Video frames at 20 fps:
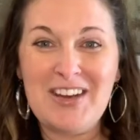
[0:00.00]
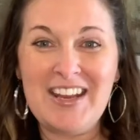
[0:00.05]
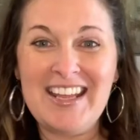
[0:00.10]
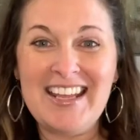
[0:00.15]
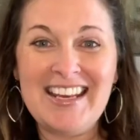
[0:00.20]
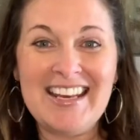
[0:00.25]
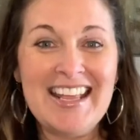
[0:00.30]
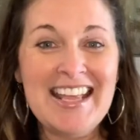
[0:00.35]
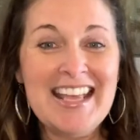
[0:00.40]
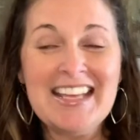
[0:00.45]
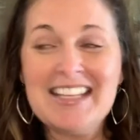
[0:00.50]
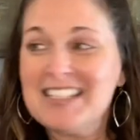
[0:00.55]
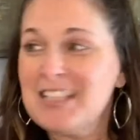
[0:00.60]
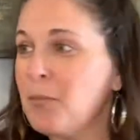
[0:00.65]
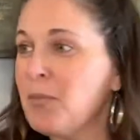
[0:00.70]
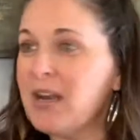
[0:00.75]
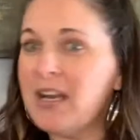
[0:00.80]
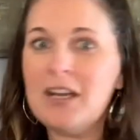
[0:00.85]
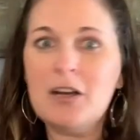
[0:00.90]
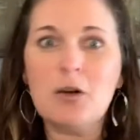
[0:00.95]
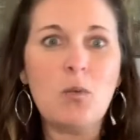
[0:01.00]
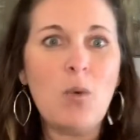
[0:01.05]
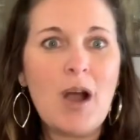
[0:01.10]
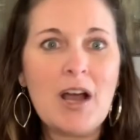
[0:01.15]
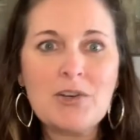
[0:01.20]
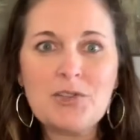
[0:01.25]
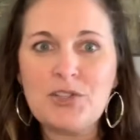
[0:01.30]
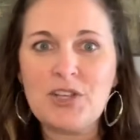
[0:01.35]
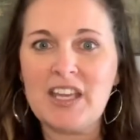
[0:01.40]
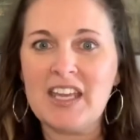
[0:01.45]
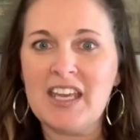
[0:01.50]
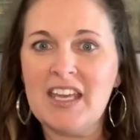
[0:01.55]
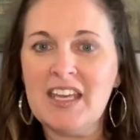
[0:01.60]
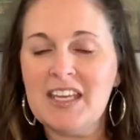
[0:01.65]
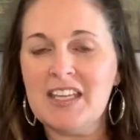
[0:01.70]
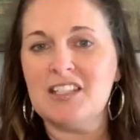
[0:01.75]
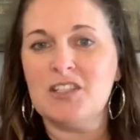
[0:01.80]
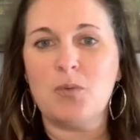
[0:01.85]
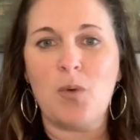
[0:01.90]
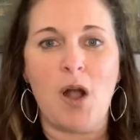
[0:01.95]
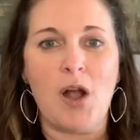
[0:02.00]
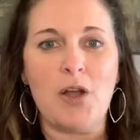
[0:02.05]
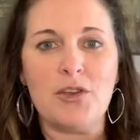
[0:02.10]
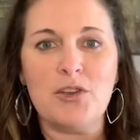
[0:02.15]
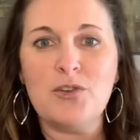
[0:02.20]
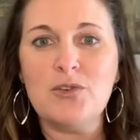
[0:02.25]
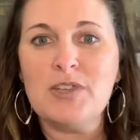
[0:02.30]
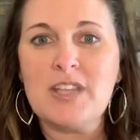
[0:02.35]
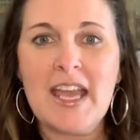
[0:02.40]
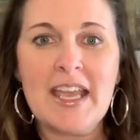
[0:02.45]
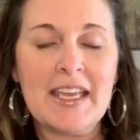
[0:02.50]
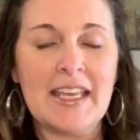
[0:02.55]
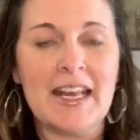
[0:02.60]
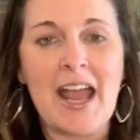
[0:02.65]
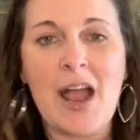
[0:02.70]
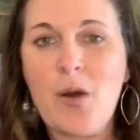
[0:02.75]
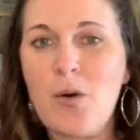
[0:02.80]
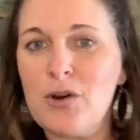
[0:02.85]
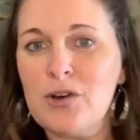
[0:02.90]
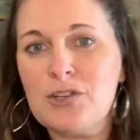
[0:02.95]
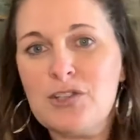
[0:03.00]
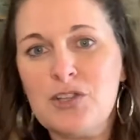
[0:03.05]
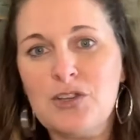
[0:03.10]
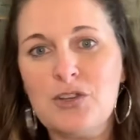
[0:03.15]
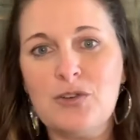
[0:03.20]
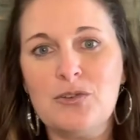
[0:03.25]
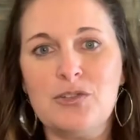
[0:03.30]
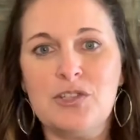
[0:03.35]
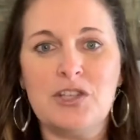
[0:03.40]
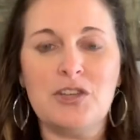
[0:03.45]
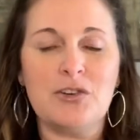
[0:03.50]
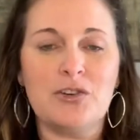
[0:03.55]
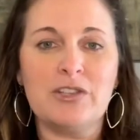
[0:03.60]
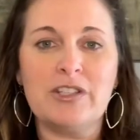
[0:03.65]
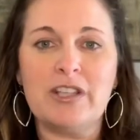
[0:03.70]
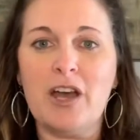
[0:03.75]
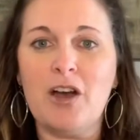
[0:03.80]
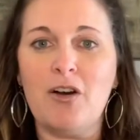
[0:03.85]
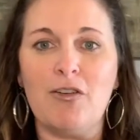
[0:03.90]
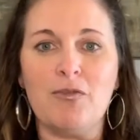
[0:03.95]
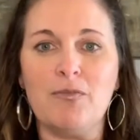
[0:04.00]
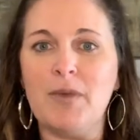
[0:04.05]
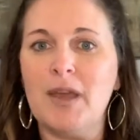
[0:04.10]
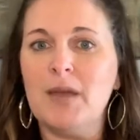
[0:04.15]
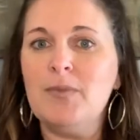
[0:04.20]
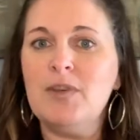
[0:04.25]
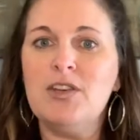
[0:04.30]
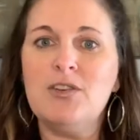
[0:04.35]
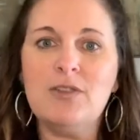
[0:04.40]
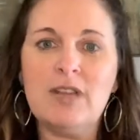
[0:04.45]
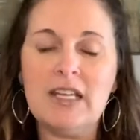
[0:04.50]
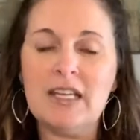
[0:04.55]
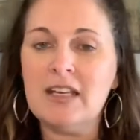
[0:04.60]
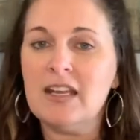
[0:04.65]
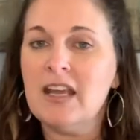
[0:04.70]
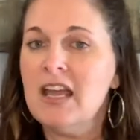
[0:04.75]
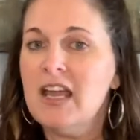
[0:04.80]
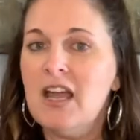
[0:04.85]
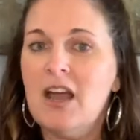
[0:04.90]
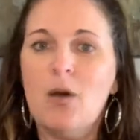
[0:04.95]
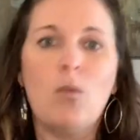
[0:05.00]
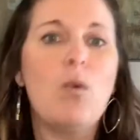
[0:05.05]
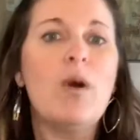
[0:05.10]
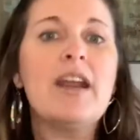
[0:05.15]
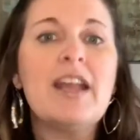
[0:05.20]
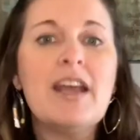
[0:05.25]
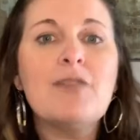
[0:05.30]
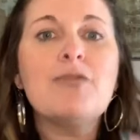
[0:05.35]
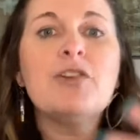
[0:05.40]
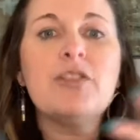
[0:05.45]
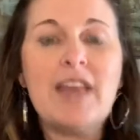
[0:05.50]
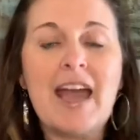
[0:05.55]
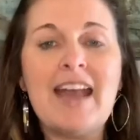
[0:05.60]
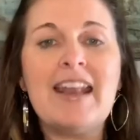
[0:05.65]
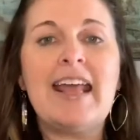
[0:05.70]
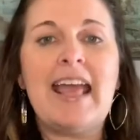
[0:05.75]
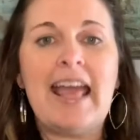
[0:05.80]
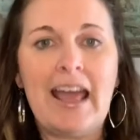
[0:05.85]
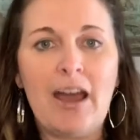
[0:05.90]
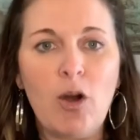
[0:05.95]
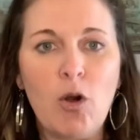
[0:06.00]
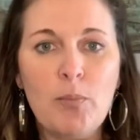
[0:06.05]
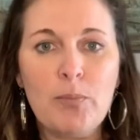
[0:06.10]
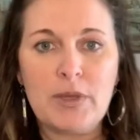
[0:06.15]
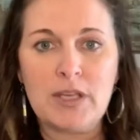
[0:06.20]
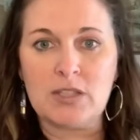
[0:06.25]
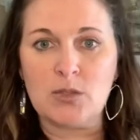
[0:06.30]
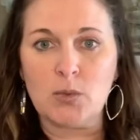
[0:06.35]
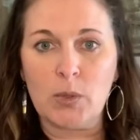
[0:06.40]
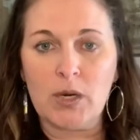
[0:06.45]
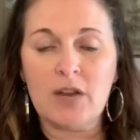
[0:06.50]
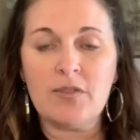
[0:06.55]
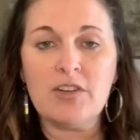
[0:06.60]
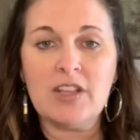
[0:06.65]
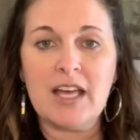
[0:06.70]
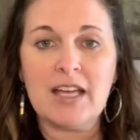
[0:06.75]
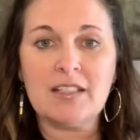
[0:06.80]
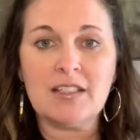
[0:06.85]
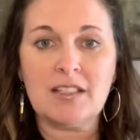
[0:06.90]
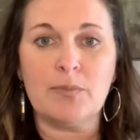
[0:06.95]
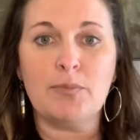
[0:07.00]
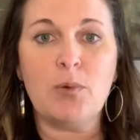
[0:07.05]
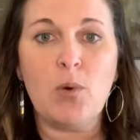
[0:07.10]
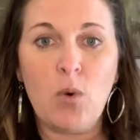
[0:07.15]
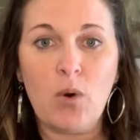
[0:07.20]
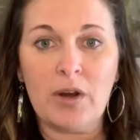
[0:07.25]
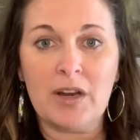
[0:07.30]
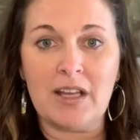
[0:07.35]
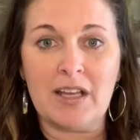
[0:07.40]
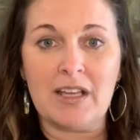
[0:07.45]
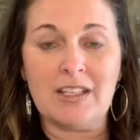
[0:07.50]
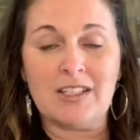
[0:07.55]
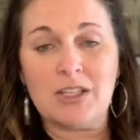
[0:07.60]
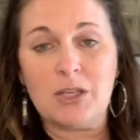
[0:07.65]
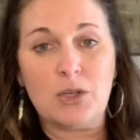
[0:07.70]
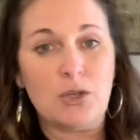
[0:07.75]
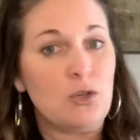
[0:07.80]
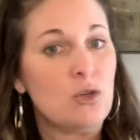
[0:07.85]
need somebody to watch the kids while you take an hour or two to yourself. Maybe you need whatever that help is, whatever that support is.